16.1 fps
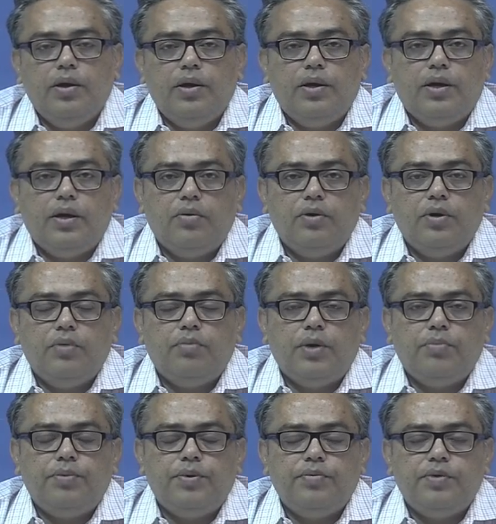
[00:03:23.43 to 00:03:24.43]
Now, in my
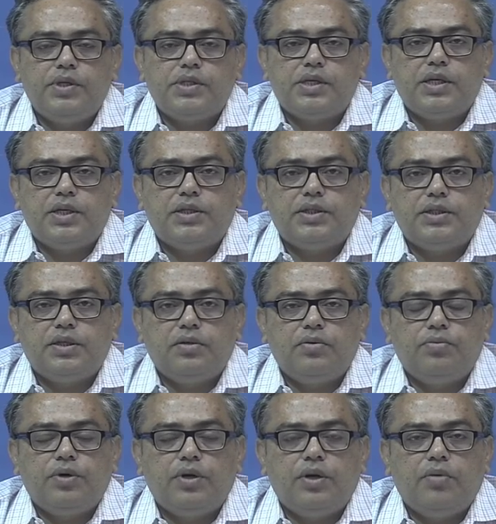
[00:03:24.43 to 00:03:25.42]
previous lecture,
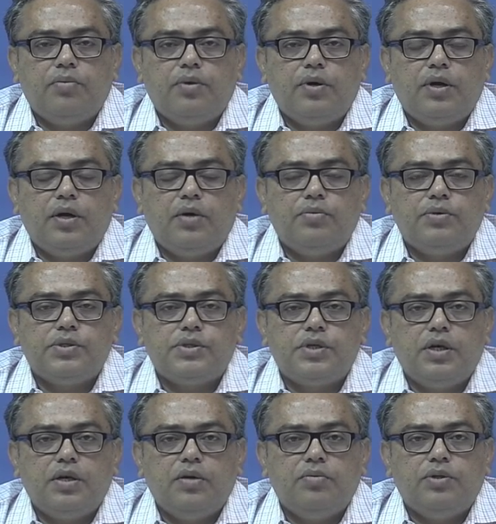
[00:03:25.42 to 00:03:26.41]
whenever I was
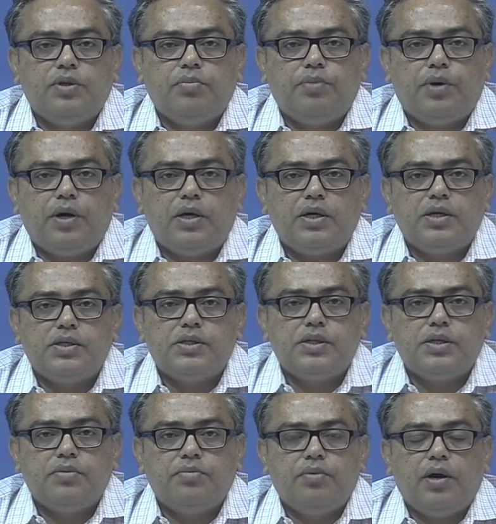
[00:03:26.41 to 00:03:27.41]
dealing with the
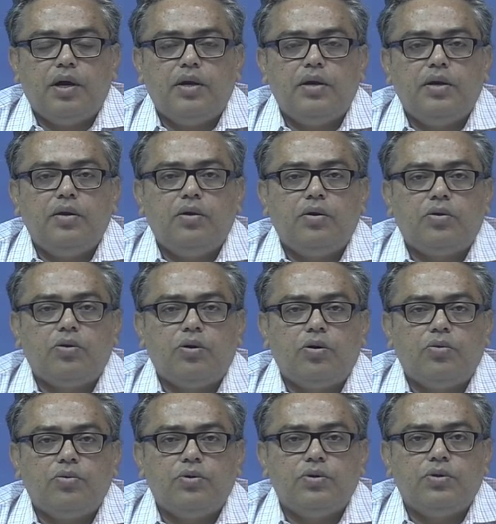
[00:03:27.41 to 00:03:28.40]
partnership, I did not
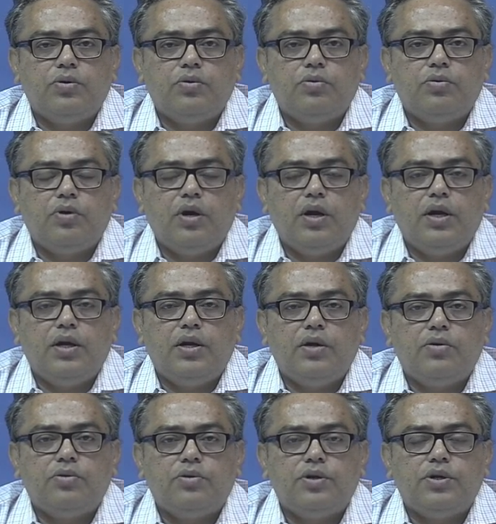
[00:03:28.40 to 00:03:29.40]
talk with you relating
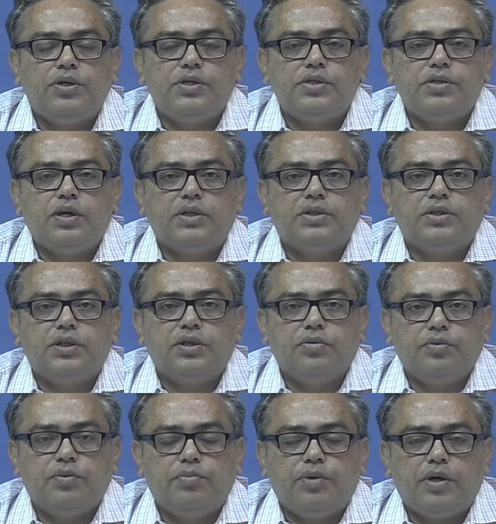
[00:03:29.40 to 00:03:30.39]
to the restructuring of
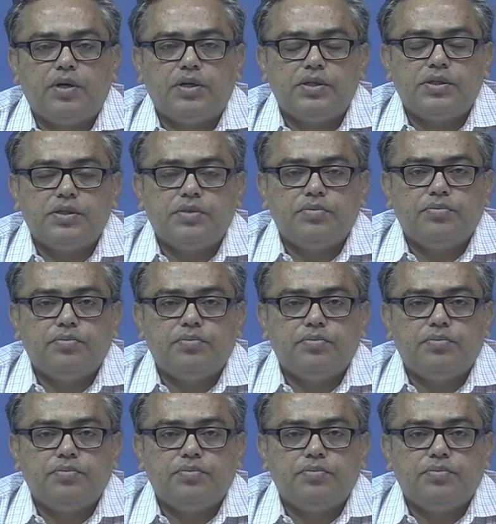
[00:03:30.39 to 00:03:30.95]
the partnership,